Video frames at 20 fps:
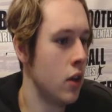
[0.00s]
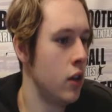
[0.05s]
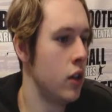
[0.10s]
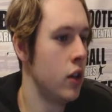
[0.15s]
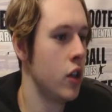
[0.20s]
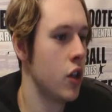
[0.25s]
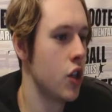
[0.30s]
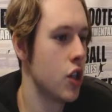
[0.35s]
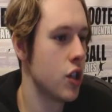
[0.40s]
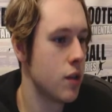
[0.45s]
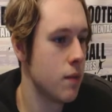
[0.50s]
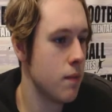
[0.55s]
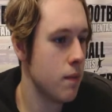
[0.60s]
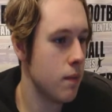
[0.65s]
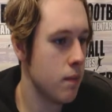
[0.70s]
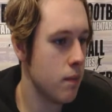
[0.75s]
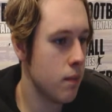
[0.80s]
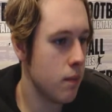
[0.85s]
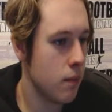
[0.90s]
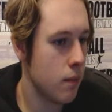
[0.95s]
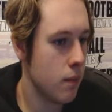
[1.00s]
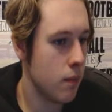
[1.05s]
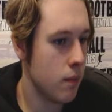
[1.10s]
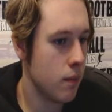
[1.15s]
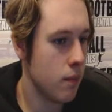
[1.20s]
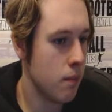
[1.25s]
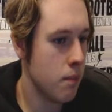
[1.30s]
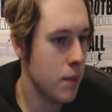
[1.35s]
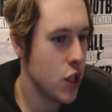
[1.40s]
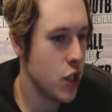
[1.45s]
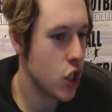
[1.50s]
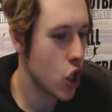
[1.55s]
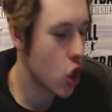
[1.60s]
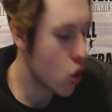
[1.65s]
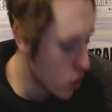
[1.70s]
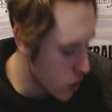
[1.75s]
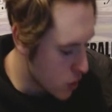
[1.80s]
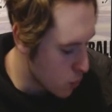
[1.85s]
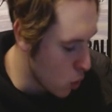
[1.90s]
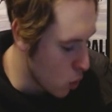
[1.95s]
Because Mr.
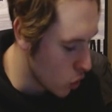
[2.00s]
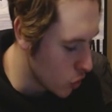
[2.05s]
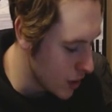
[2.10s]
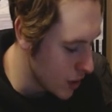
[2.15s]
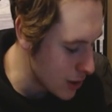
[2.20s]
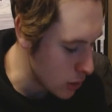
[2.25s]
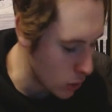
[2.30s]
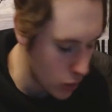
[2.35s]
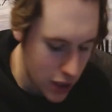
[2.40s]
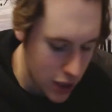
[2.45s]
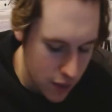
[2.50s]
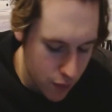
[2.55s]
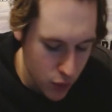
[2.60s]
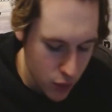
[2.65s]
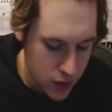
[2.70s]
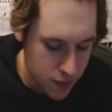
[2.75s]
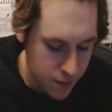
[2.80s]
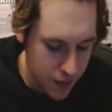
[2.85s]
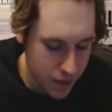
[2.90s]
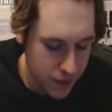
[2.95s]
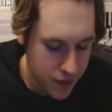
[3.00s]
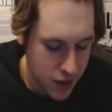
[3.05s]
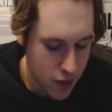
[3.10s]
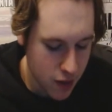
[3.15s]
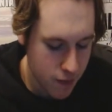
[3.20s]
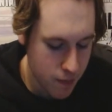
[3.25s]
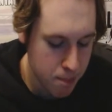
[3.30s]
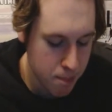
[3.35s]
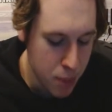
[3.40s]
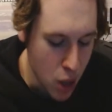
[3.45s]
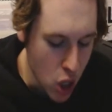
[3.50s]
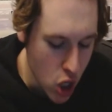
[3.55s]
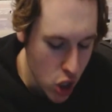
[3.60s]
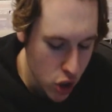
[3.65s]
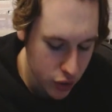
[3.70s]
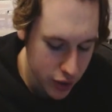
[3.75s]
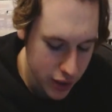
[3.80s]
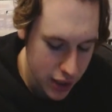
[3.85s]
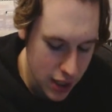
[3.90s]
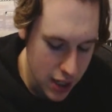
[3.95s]
Chris Wood is looking for his 50th
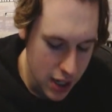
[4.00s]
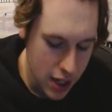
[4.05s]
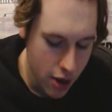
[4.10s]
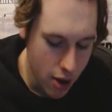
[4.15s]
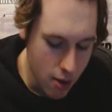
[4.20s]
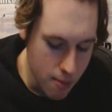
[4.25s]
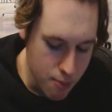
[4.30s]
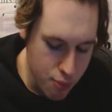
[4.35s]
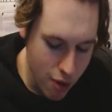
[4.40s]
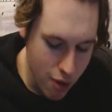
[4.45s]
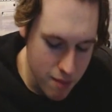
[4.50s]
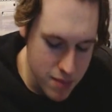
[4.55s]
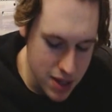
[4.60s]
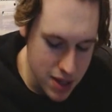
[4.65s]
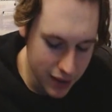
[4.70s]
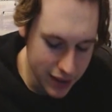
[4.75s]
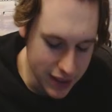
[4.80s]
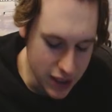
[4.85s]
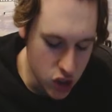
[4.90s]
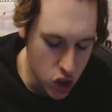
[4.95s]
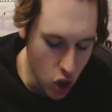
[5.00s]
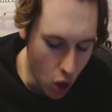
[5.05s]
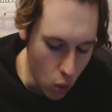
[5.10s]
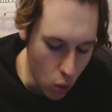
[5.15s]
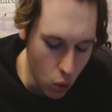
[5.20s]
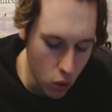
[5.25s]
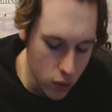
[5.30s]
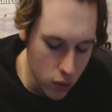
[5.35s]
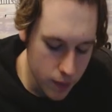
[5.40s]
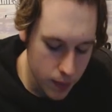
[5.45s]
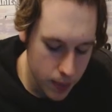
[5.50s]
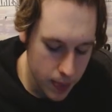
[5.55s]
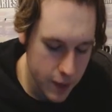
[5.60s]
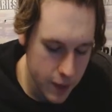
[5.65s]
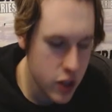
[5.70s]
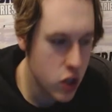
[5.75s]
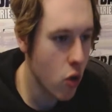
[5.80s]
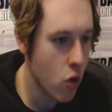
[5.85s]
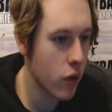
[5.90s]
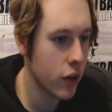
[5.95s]
Burnley Premier League goal. He's
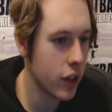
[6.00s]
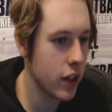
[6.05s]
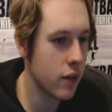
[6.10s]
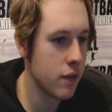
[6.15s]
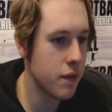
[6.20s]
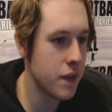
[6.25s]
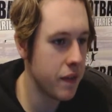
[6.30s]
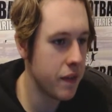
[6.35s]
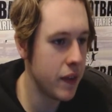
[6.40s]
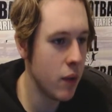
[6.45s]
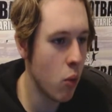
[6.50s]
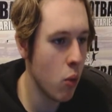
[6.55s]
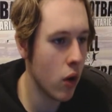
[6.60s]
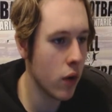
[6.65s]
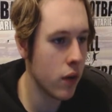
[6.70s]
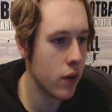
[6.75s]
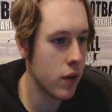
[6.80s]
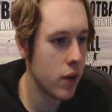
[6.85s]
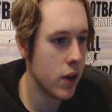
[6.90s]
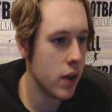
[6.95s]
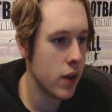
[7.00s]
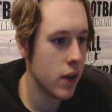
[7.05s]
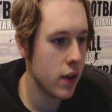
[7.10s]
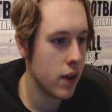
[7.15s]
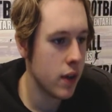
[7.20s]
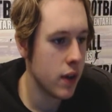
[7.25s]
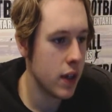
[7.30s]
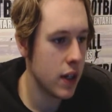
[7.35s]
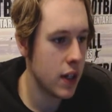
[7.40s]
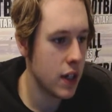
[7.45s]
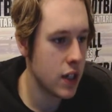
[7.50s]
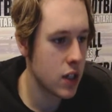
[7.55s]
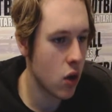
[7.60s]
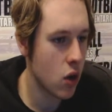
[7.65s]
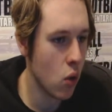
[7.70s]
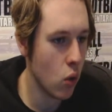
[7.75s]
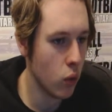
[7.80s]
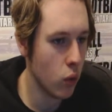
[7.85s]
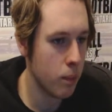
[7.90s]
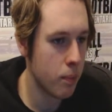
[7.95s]
currently on 51 in his
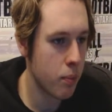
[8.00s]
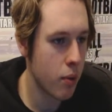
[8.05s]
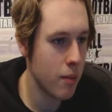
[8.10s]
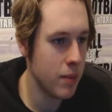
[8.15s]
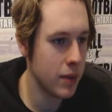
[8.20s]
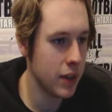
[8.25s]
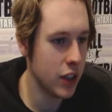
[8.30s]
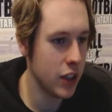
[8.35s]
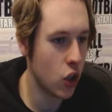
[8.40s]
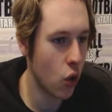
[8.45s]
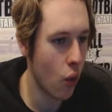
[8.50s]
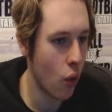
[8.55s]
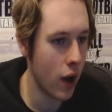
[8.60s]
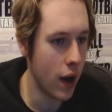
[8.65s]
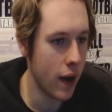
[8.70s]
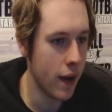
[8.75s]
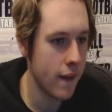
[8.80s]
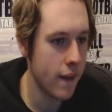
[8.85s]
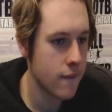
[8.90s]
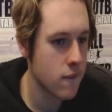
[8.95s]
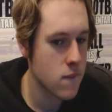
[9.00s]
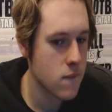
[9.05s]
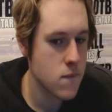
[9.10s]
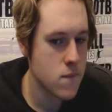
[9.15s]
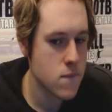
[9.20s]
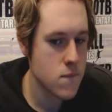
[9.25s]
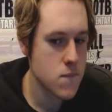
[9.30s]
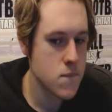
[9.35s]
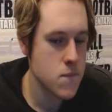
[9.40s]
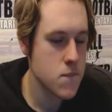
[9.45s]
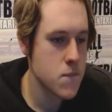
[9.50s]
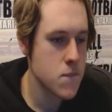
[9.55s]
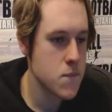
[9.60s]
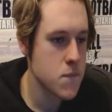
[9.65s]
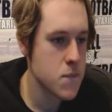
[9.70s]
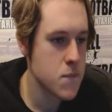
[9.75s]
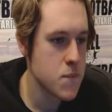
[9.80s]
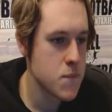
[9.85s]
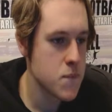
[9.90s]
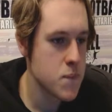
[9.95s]
whole Premier League career.
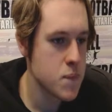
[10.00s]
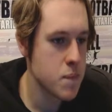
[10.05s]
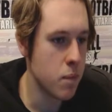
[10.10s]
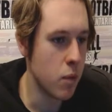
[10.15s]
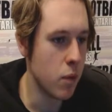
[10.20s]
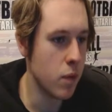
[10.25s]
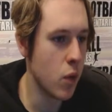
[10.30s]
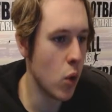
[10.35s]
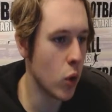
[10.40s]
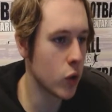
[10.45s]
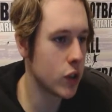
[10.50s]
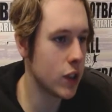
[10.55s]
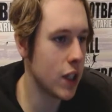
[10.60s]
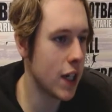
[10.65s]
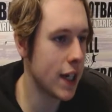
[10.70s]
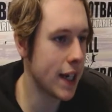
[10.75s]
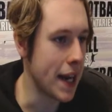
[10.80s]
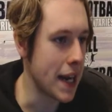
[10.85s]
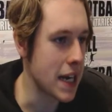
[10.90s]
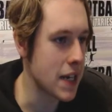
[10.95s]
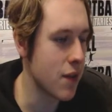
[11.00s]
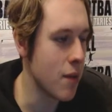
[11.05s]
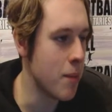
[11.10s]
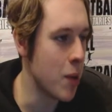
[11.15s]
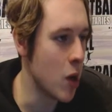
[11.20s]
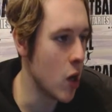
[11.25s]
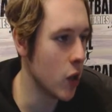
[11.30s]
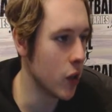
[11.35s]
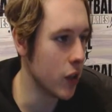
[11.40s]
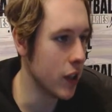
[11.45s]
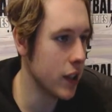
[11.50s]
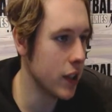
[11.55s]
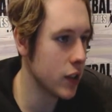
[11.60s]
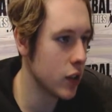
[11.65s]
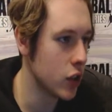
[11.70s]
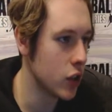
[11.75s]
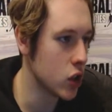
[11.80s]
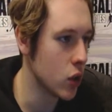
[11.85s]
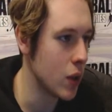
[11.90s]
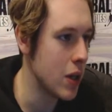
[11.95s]
But 49 of it is for Burnley,
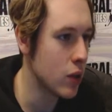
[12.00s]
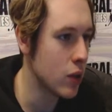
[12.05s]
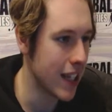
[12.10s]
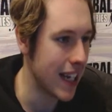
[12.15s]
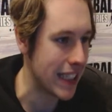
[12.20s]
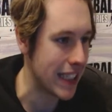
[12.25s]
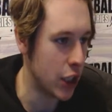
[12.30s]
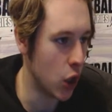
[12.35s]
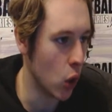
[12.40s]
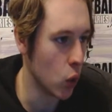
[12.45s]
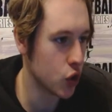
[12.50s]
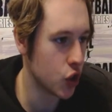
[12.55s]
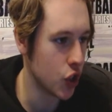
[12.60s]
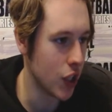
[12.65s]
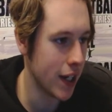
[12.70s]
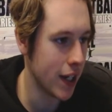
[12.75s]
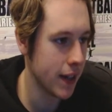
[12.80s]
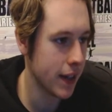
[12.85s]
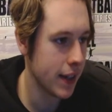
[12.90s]
so he would like a goal tonight.